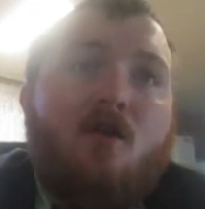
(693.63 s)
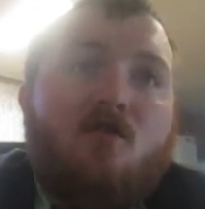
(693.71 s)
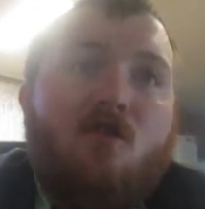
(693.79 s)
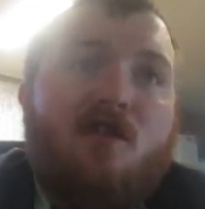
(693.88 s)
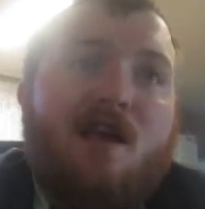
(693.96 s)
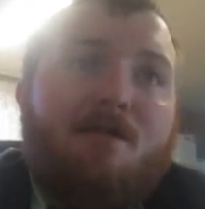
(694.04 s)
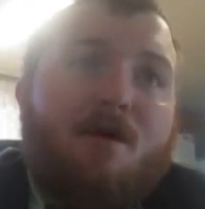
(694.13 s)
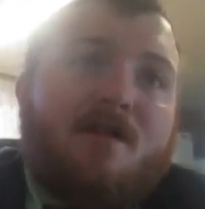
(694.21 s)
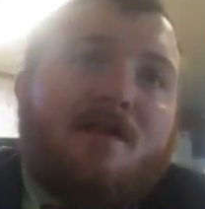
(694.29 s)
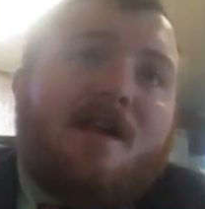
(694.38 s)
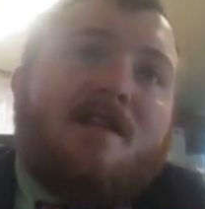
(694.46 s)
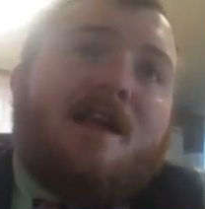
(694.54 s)
Tuesday,
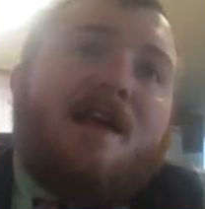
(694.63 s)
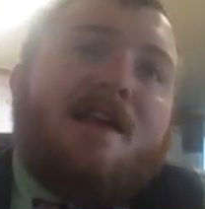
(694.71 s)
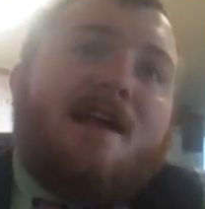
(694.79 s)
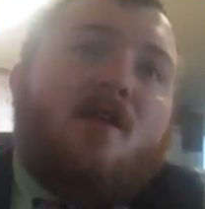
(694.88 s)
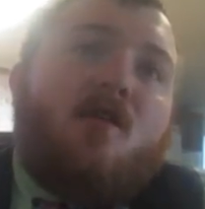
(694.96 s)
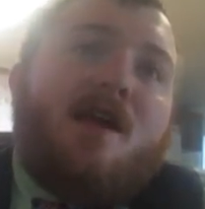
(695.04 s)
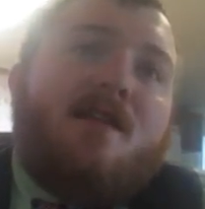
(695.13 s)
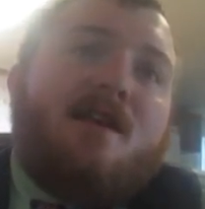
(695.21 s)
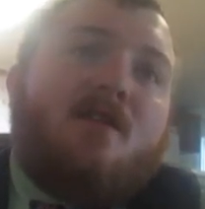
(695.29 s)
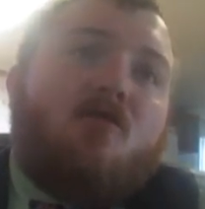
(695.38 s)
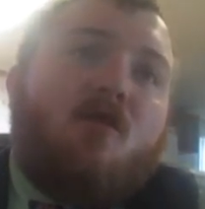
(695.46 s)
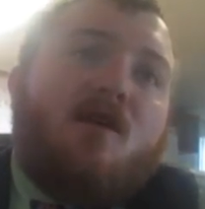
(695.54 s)
Punta Santa Cruz at
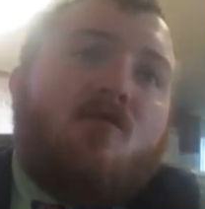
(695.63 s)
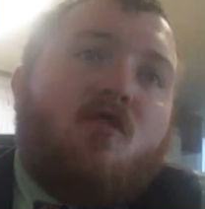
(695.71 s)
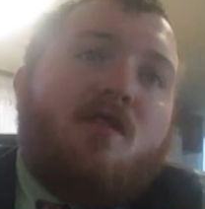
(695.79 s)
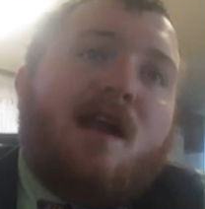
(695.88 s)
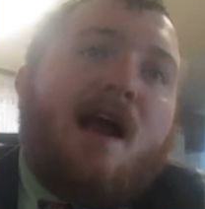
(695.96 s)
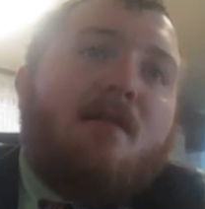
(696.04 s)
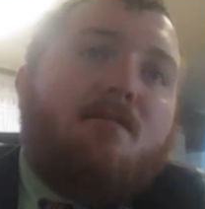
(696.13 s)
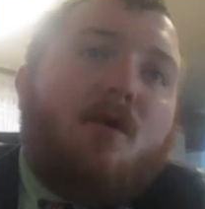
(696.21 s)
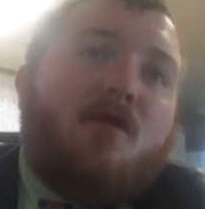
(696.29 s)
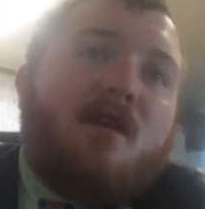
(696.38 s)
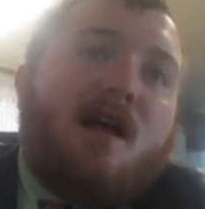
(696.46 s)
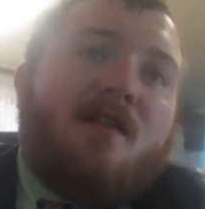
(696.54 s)
86 degrees. Tuesday night,
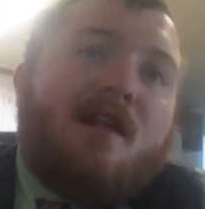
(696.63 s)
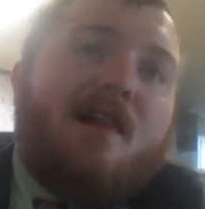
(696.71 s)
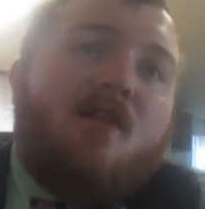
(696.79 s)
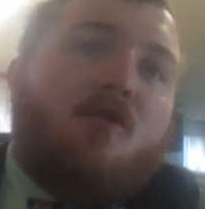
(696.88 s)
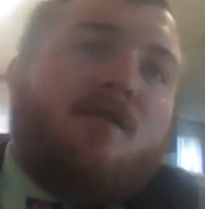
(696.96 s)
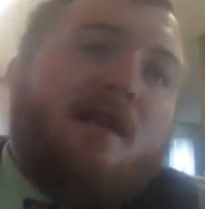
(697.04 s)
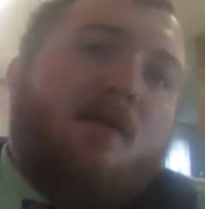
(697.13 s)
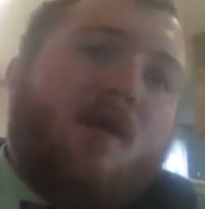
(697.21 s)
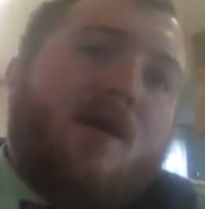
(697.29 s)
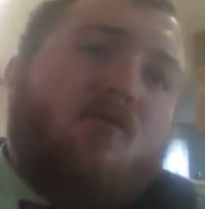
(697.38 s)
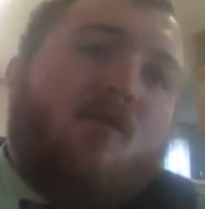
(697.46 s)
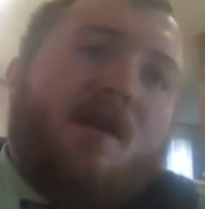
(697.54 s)
most of the clouds low
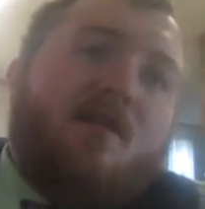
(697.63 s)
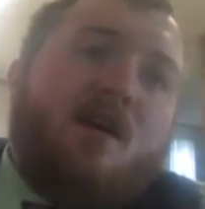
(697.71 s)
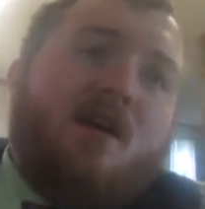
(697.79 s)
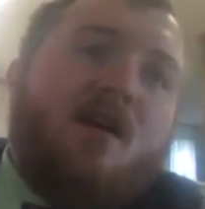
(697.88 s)
71 degrees.